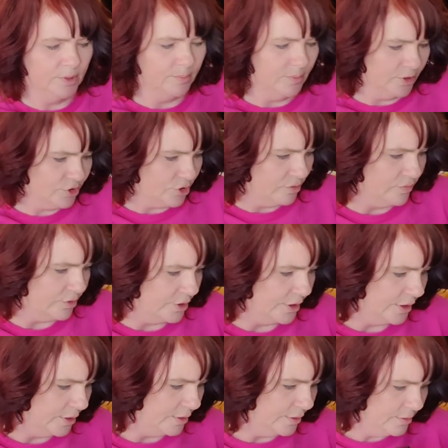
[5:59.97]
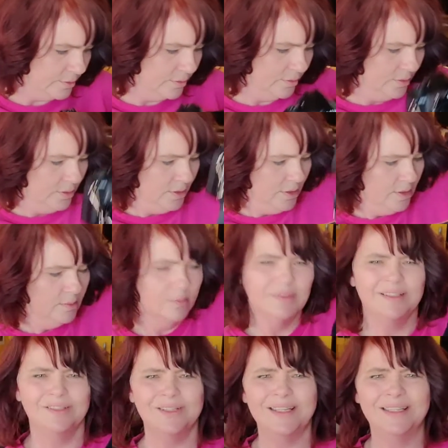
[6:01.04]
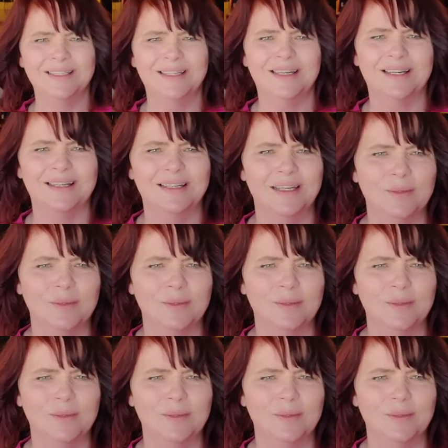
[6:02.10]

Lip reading: much over a year. Yeah, it can't